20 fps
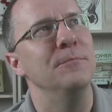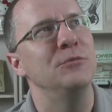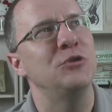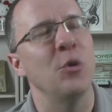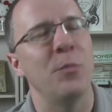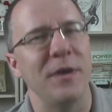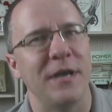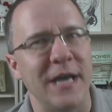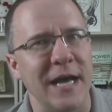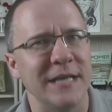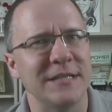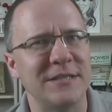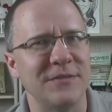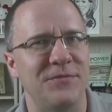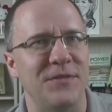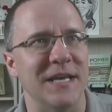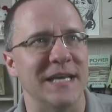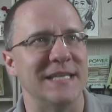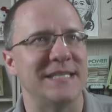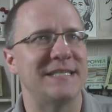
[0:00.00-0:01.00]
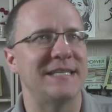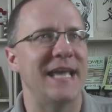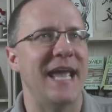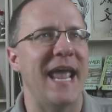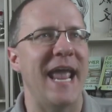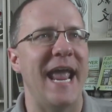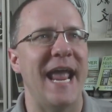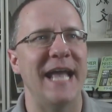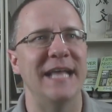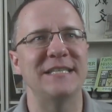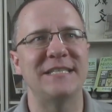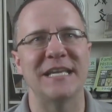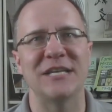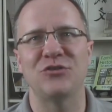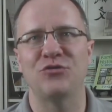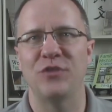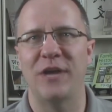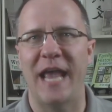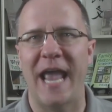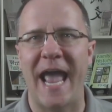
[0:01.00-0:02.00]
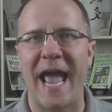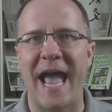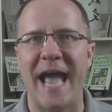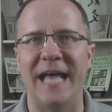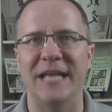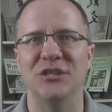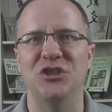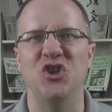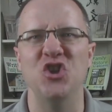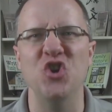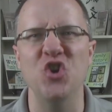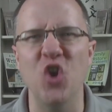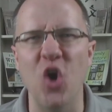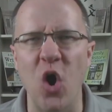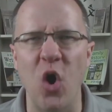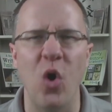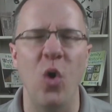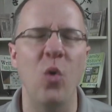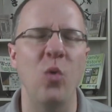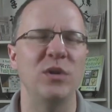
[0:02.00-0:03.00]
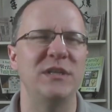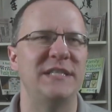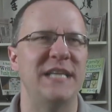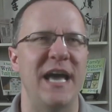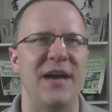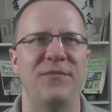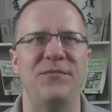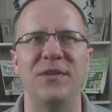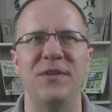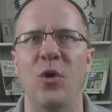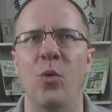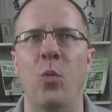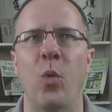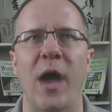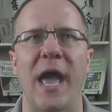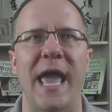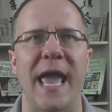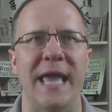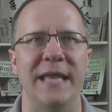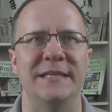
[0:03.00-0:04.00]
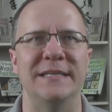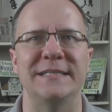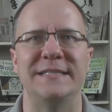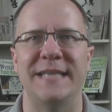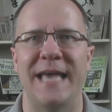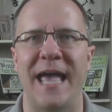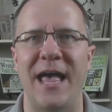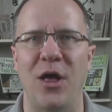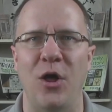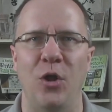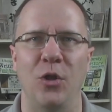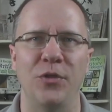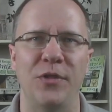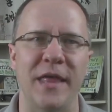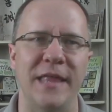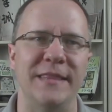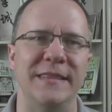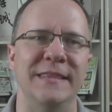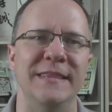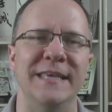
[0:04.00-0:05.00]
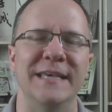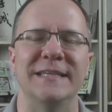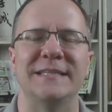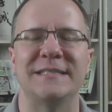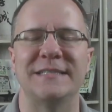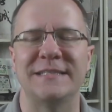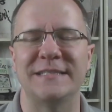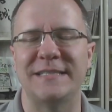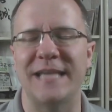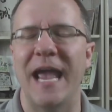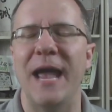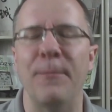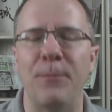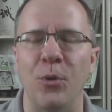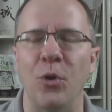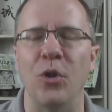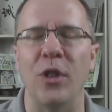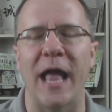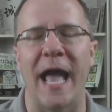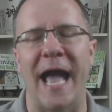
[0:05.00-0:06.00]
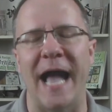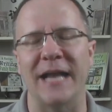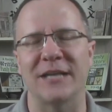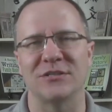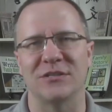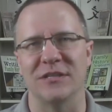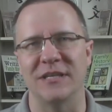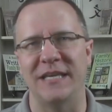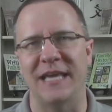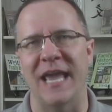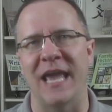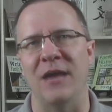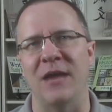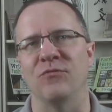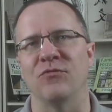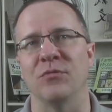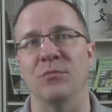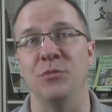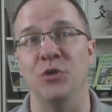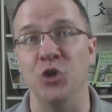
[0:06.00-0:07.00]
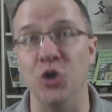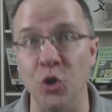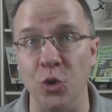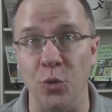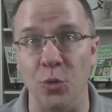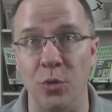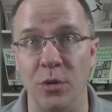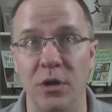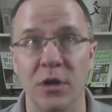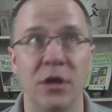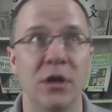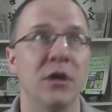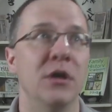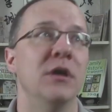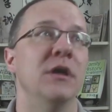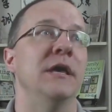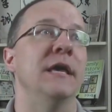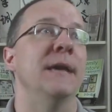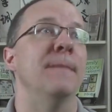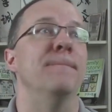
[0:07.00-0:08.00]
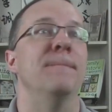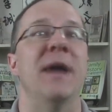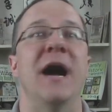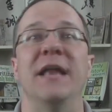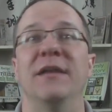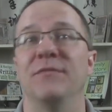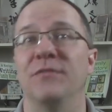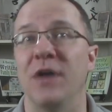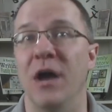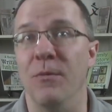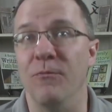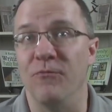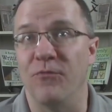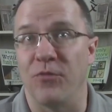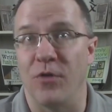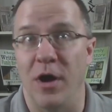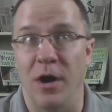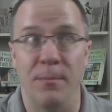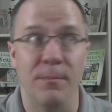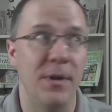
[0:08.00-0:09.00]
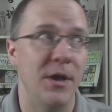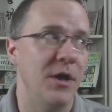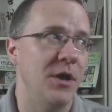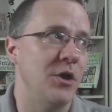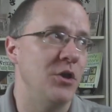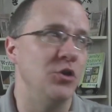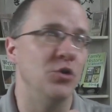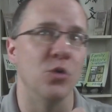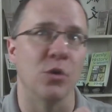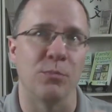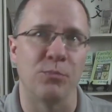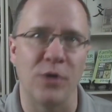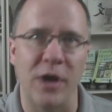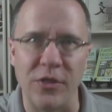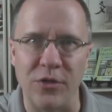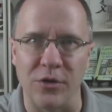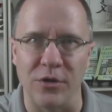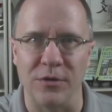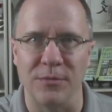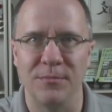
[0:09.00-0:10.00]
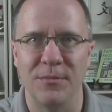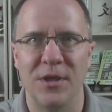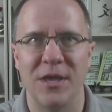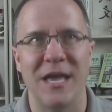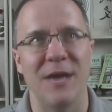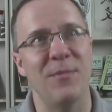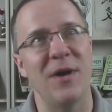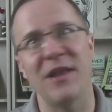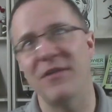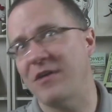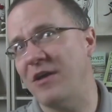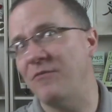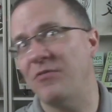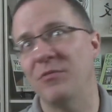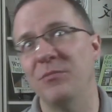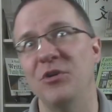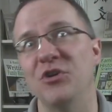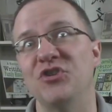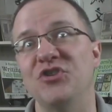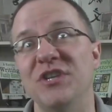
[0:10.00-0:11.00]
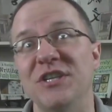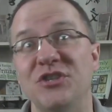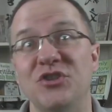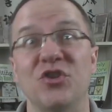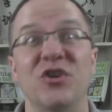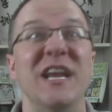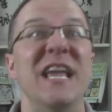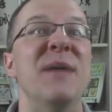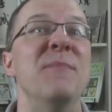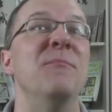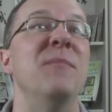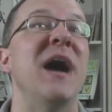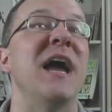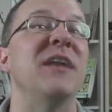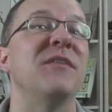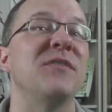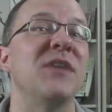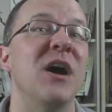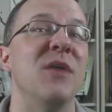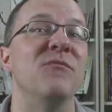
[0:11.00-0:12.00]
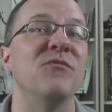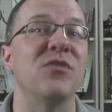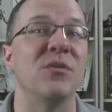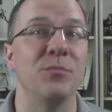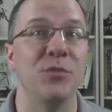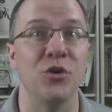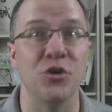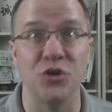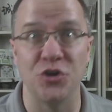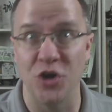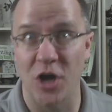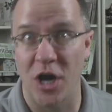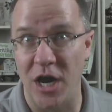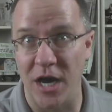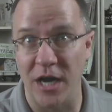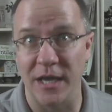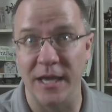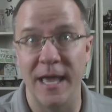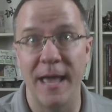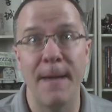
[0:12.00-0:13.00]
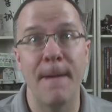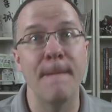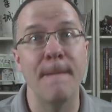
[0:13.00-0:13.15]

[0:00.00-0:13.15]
So, because of this, Ancestry has no definite way to tell that this sample actually came from you. It might have come from your brother, it might have come from your sister, it might have come from your dog.